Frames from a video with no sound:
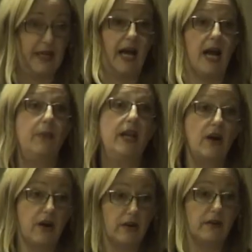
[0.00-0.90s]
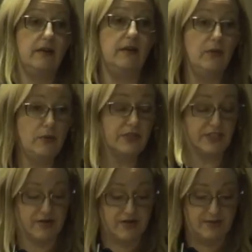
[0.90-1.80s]
And we learn all the
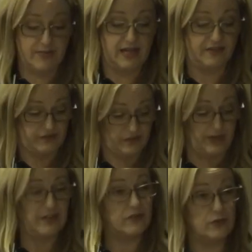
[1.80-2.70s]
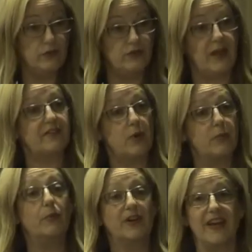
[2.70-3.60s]
time in schools, that's where
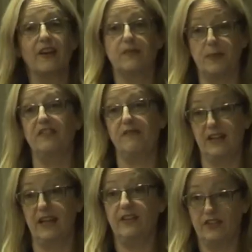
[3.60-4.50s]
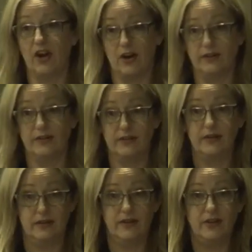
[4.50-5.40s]
we're there specifically to learn.
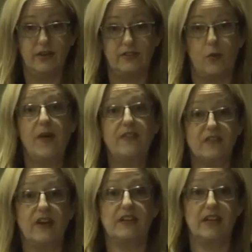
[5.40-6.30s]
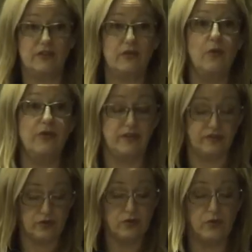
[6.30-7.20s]
So when this idea is taught in
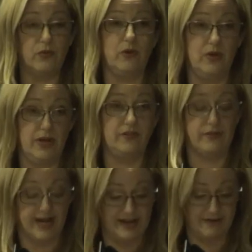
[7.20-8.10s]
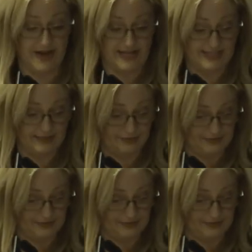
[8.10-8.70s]
school, it's really effective.